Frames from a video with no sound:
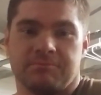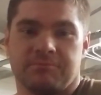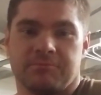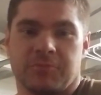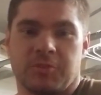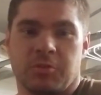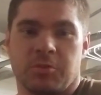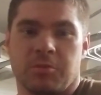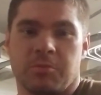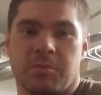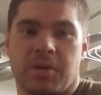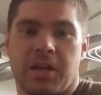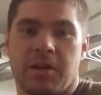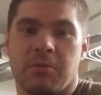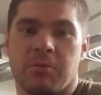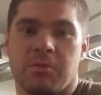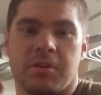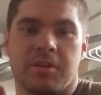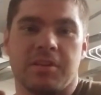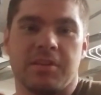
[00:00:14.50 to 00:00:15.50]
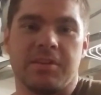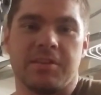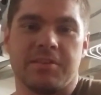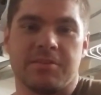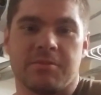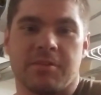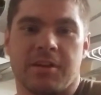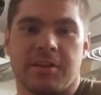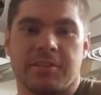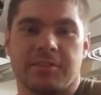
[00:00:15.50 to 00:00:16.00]
going and buying one of these,
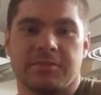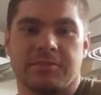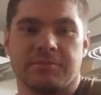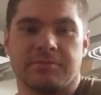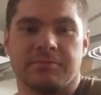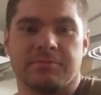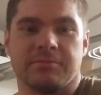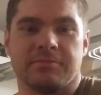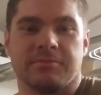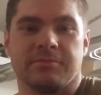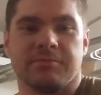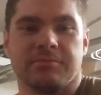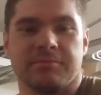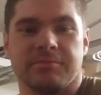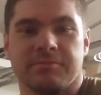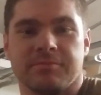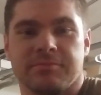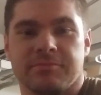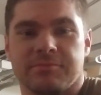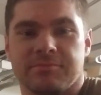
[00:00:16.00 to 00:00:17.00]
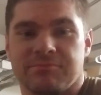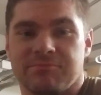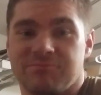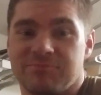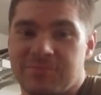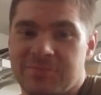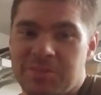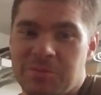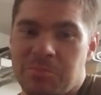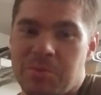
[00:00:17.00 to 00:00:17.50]
right?
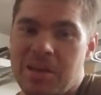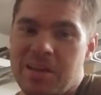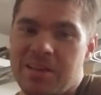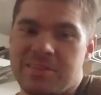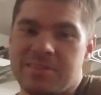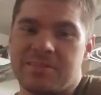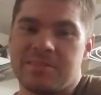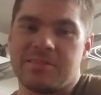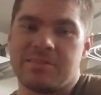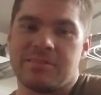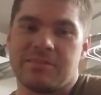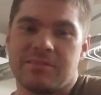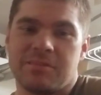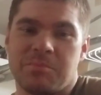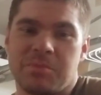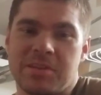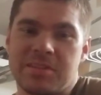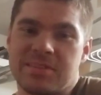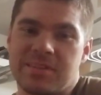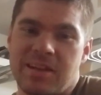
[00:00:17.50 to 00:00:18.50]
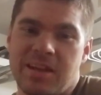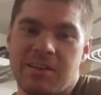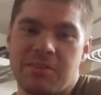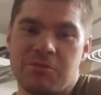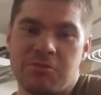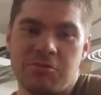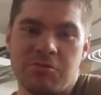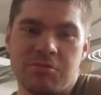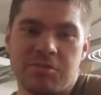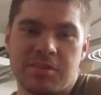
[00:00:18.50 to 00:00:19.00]
Depends. Depends on how you
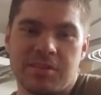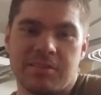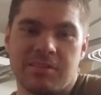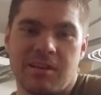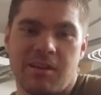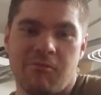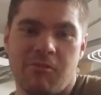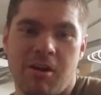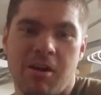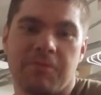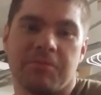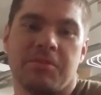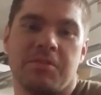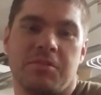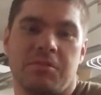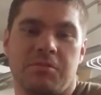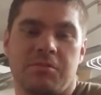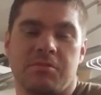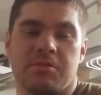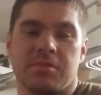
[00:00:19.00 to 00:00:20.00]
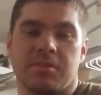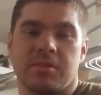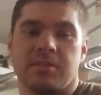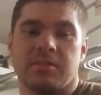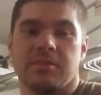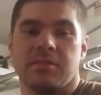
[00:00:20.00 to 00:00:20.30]
use it, how often you use it.